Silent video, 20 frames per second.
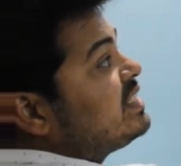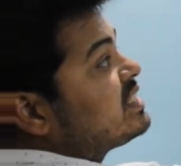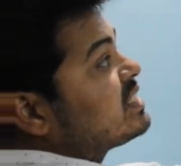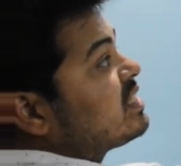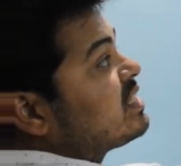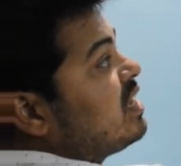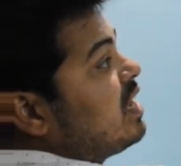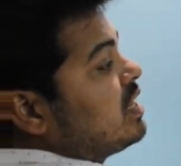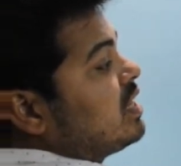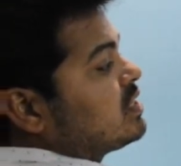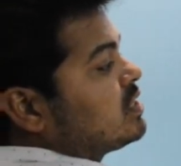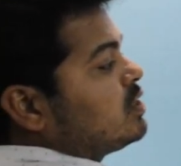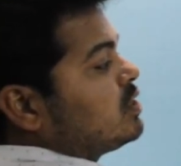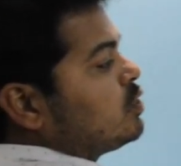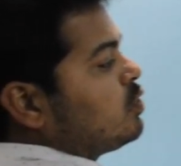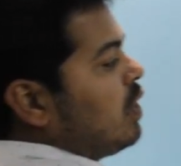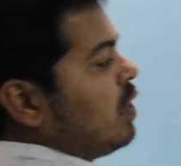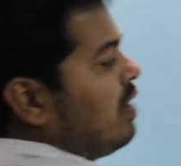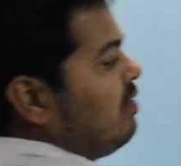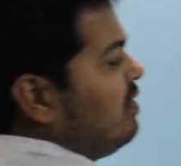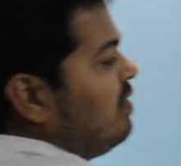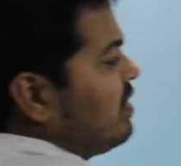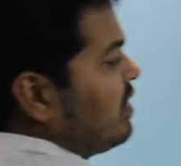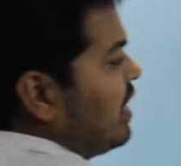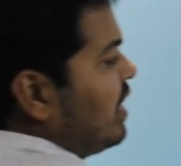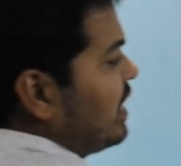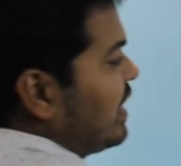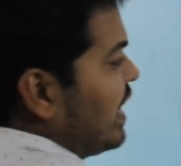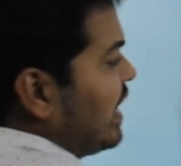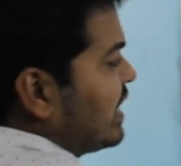this class. So I will
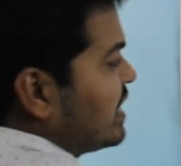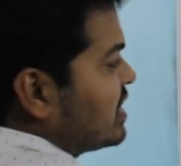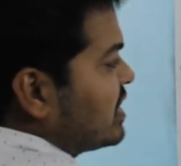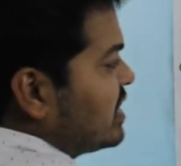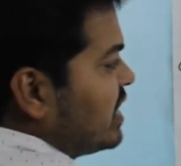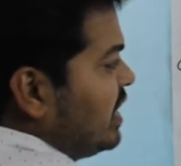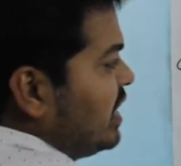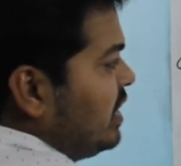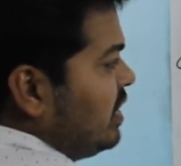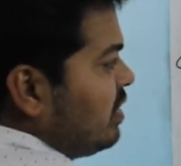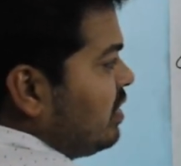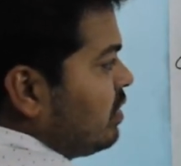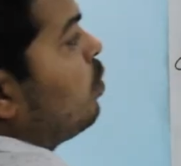write extend